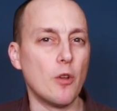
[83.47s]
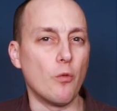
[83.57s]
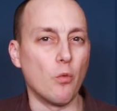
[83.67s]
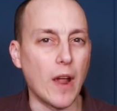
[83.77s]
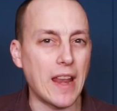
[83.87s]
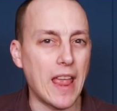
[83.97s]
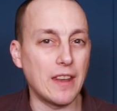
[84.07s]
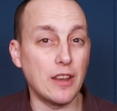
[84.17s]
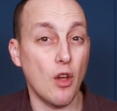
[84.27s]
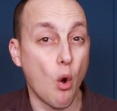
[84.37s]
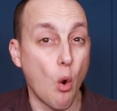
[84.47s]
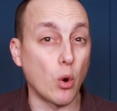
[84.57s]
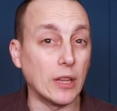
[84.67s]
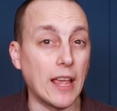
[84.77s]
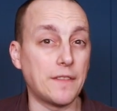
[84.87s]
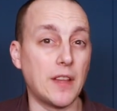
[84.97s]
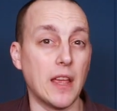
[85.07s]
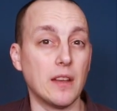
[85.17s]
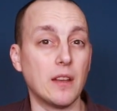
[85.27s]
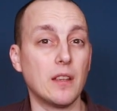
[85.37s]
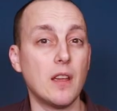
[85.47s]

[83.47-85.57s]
right-handed or left-handed.